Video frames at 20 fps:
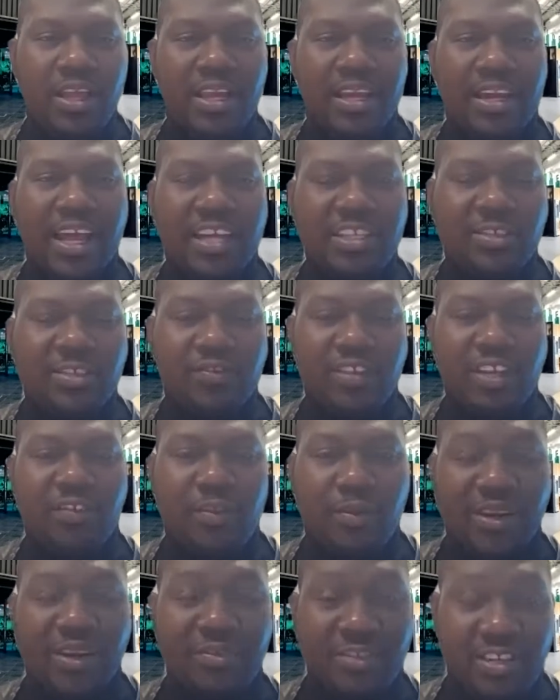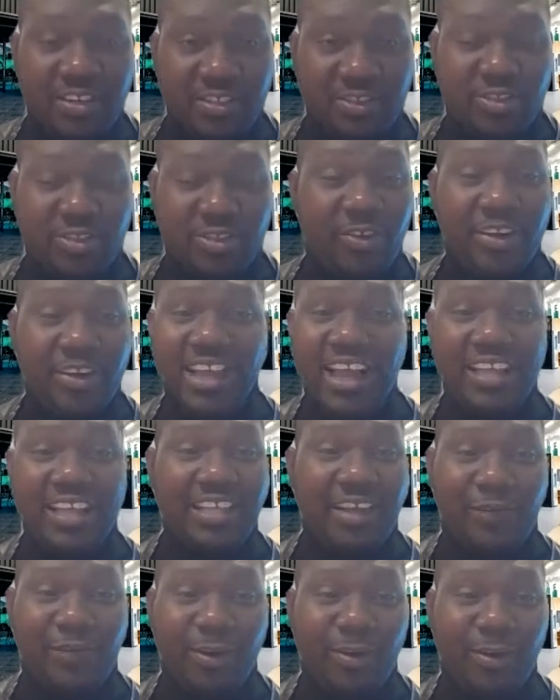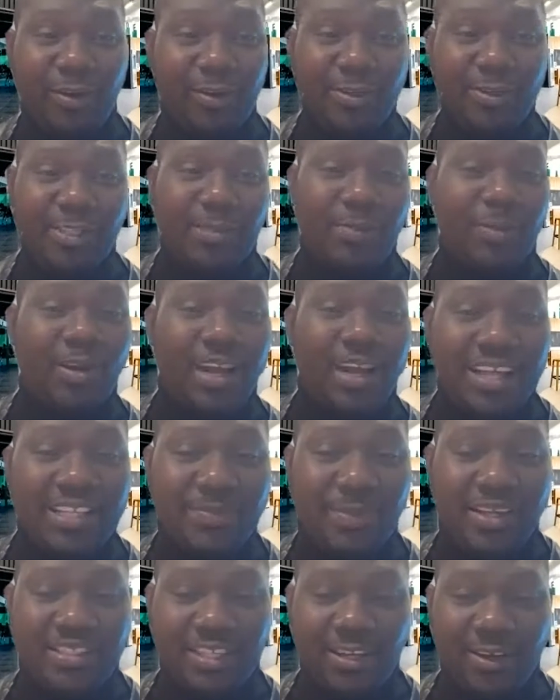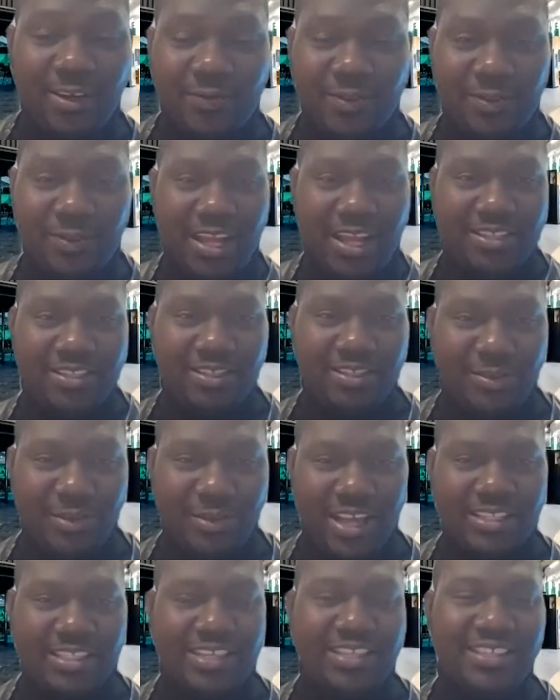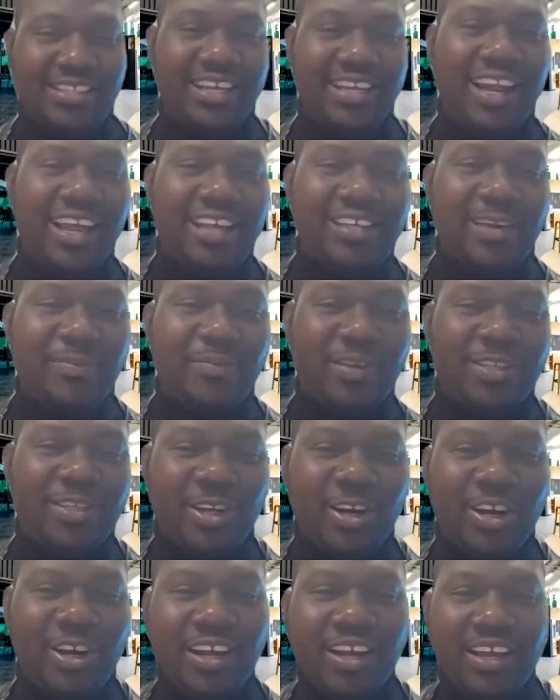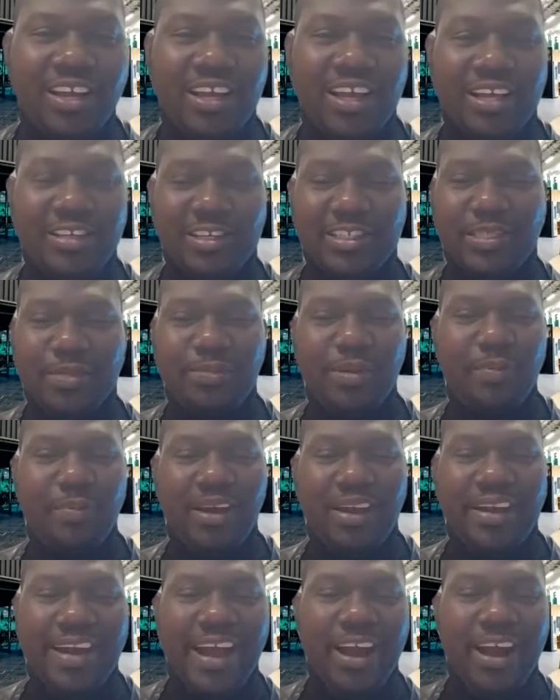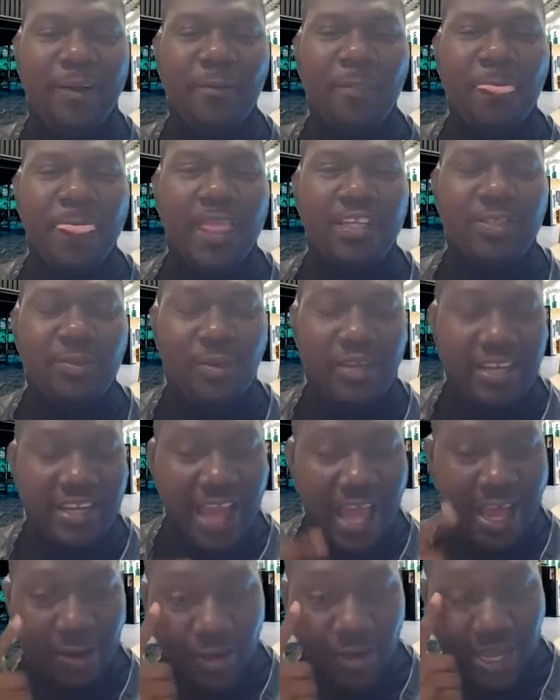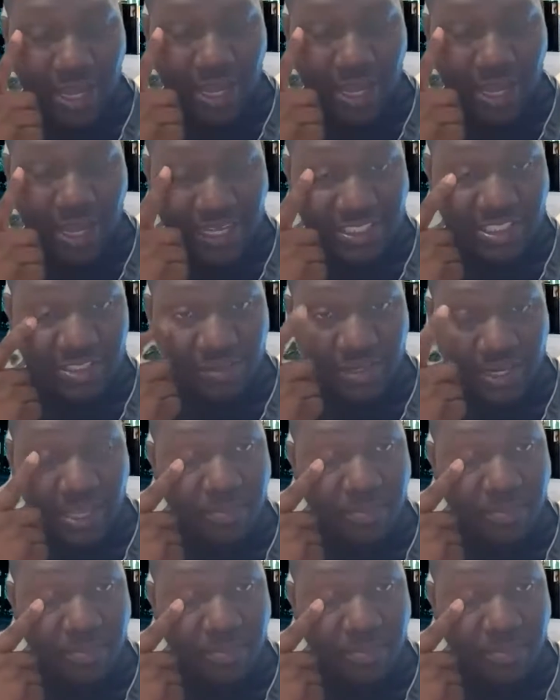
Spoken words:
that software developer. Sorry, guys, I forgot to spotlight myself so that you guys can see a larger picture. I just remembered now. So that organization then